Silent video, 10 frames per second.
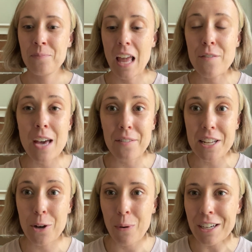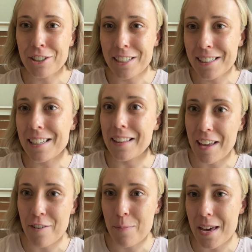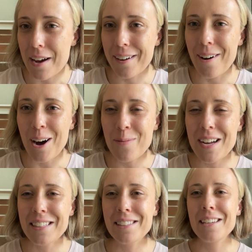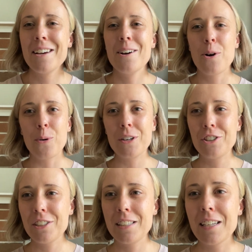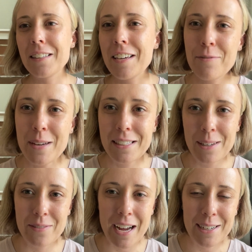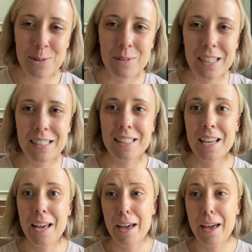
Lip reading: If you have any questions, leave me a comment or just leave me some nice words.